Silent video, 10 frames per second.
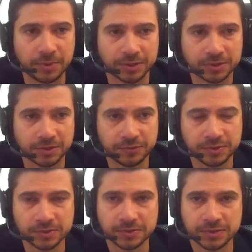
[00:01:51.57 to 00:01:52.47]

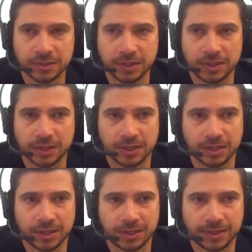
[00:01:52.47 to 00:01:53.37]
activities,
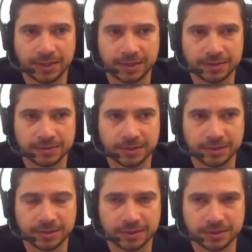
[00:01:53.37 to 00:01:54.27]
and
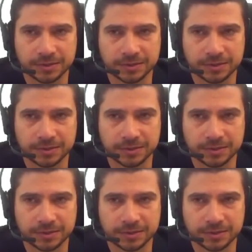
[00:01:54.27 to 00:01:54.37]
the